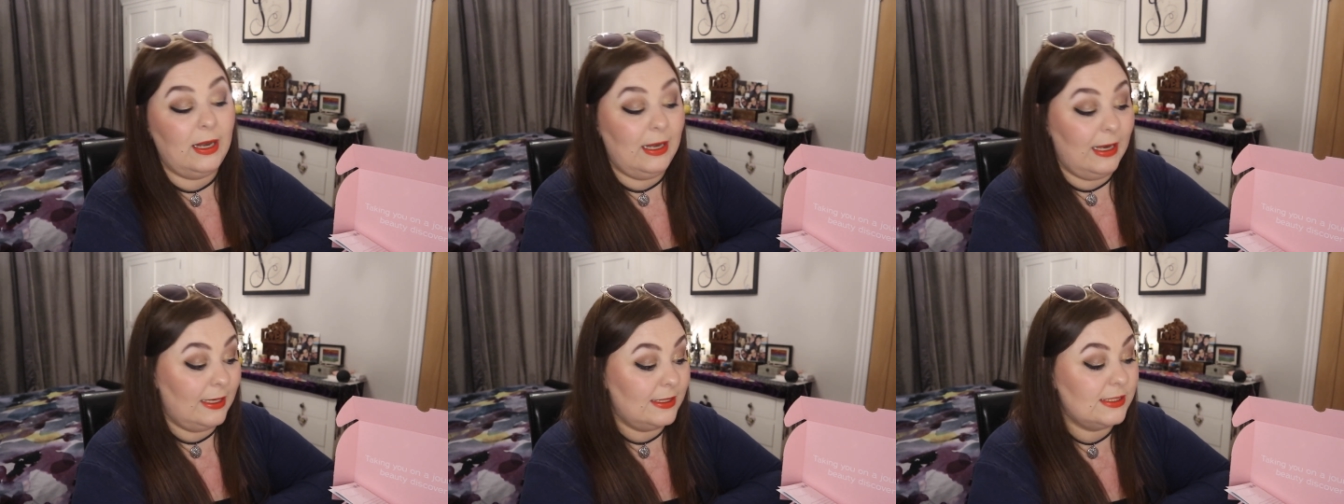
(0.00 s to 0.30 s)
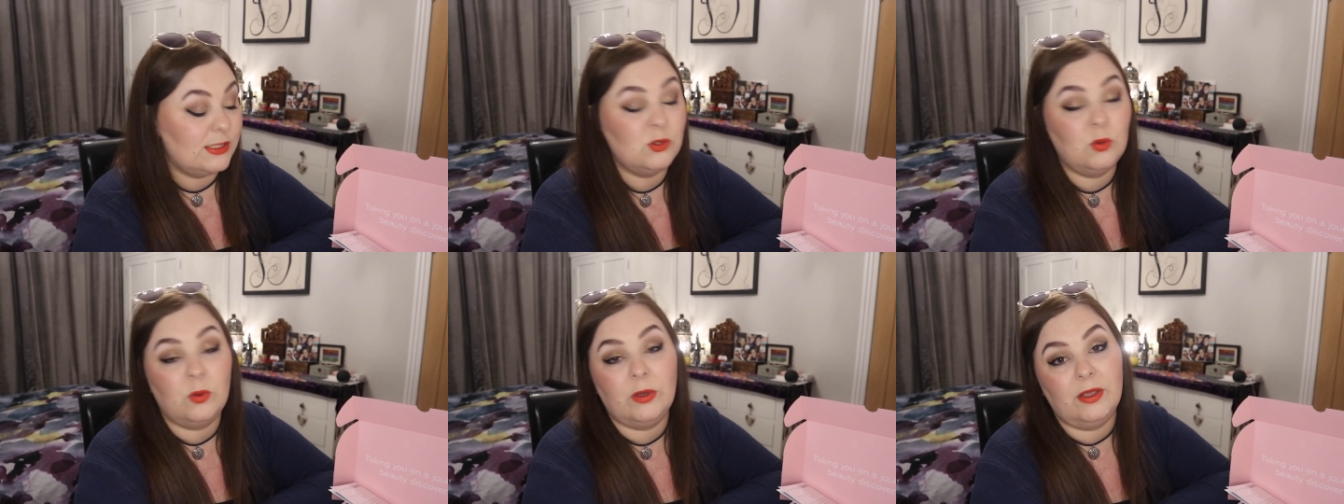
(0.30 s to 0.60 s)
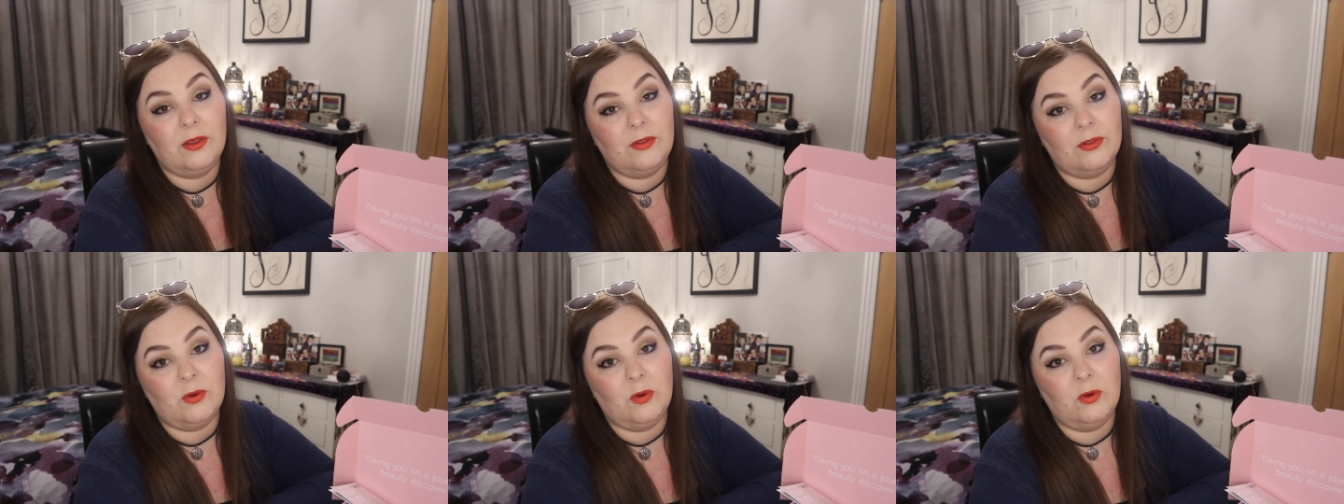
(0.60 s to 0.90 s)
let us know what
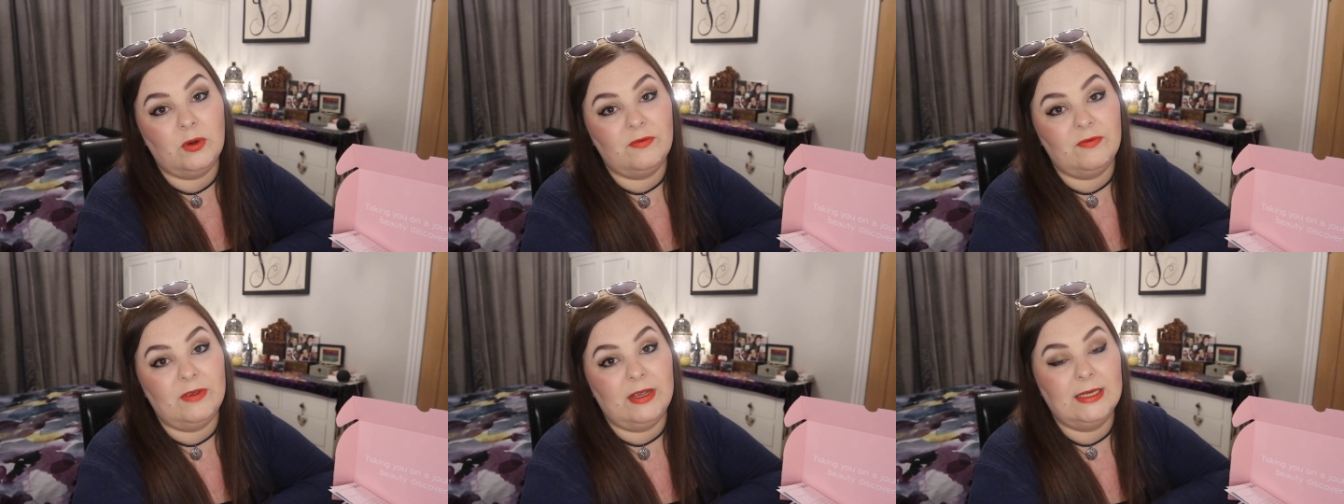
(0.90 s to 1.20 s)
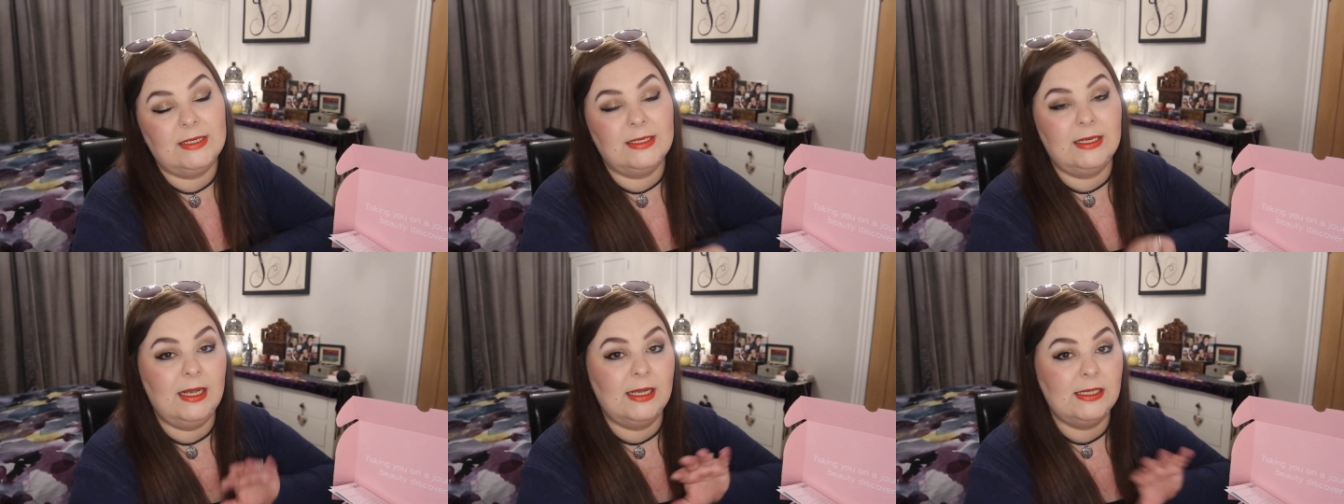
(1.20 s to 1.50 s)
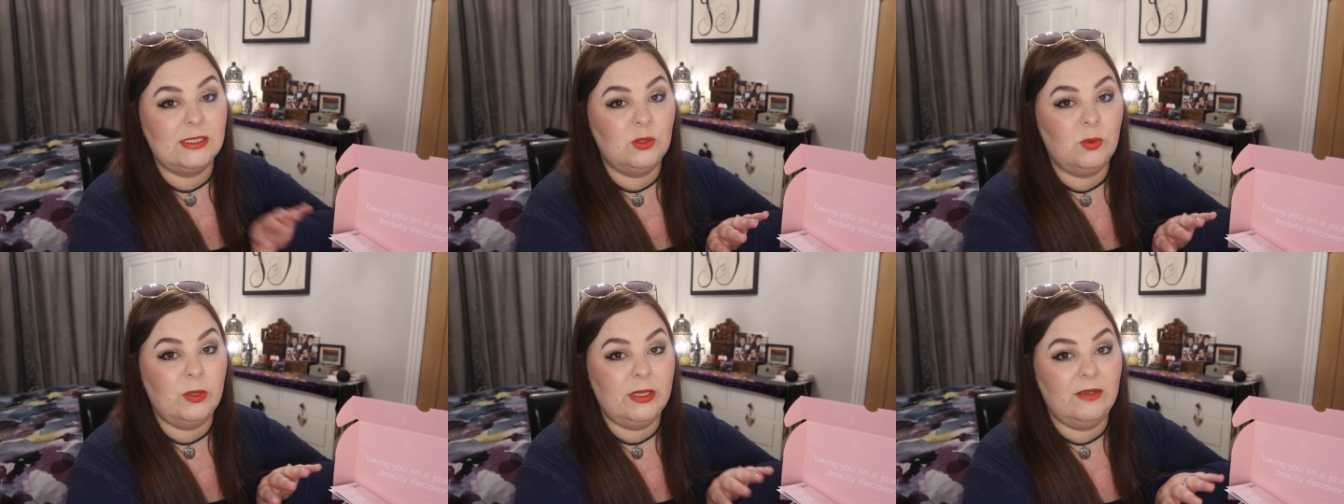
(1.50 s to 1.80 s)
you thought of it. Let
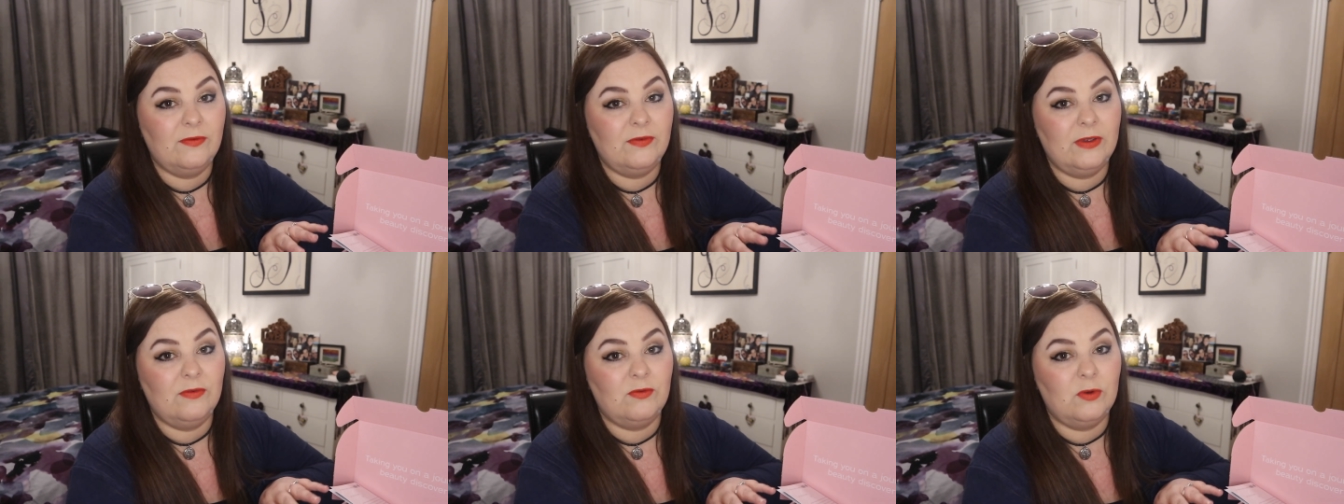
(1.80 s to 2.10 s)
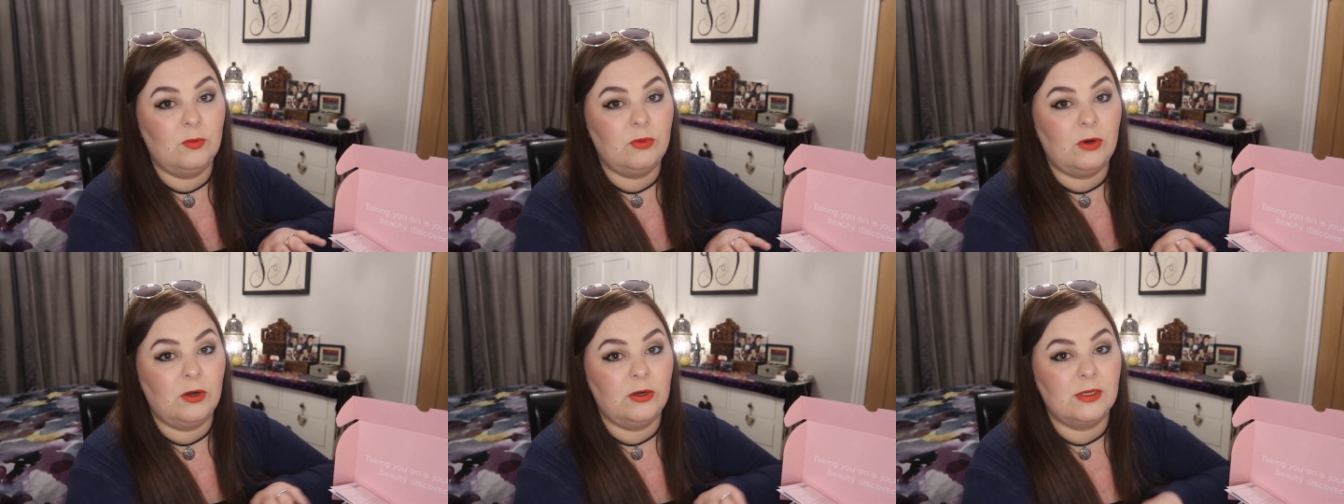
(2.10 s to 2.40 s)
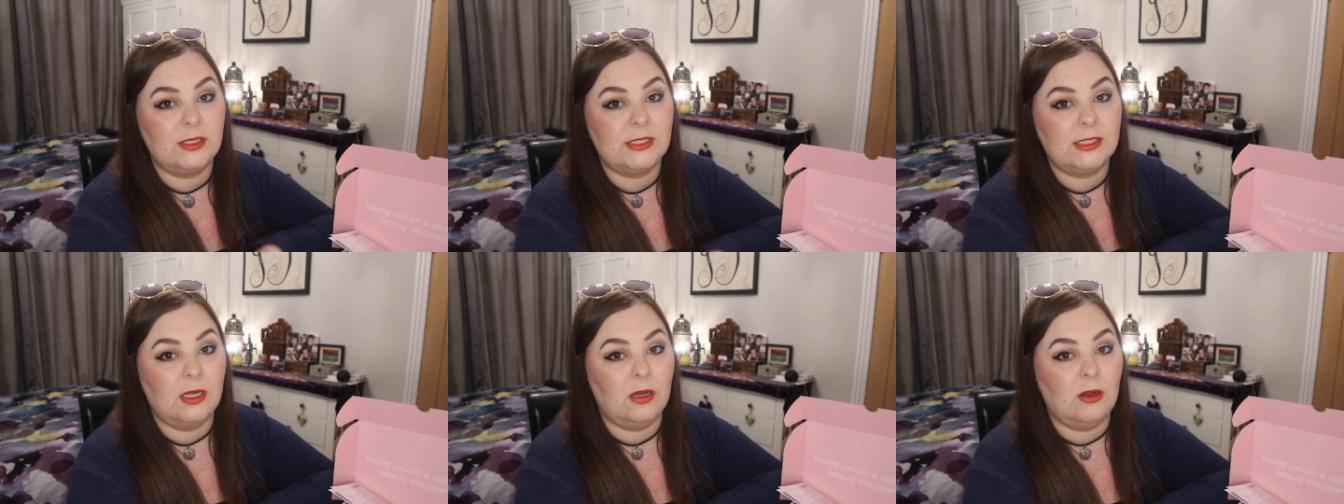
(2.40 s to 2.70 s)
us know what your favourite
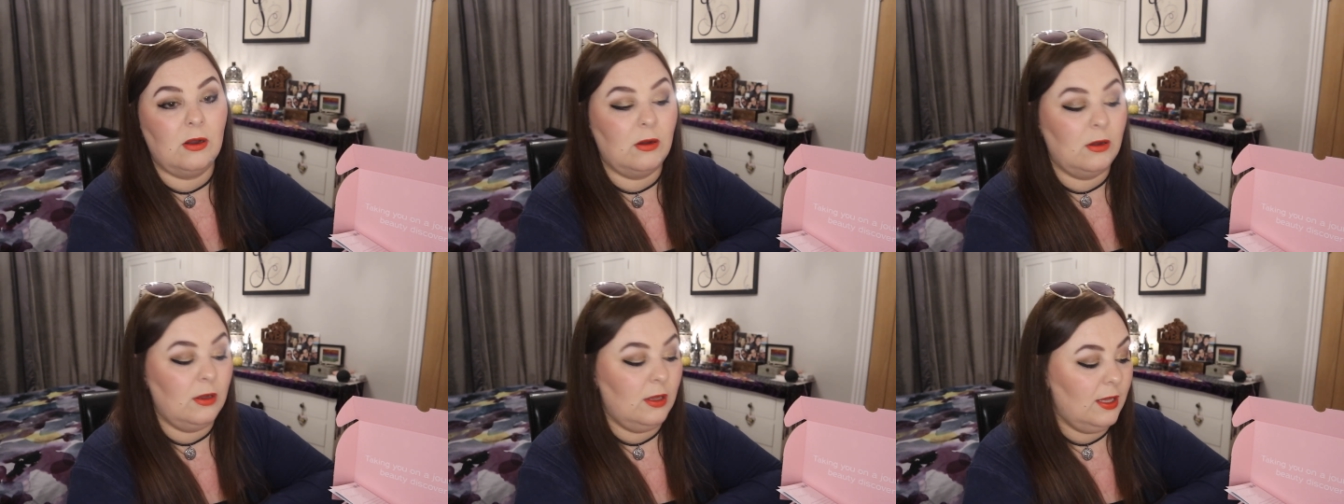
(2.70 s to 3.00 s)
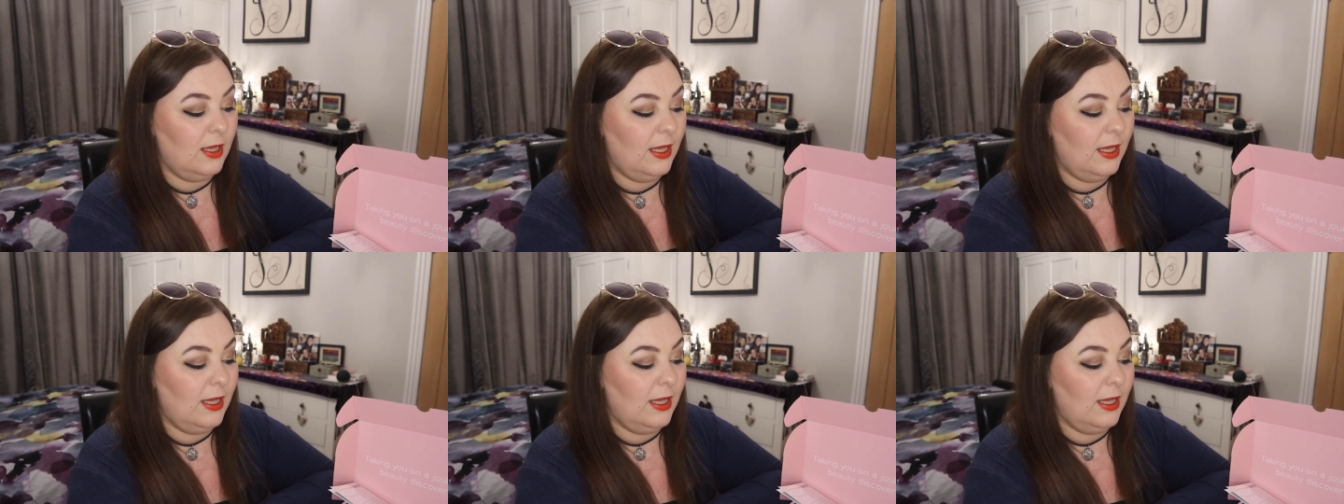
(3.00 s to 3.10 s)
products are.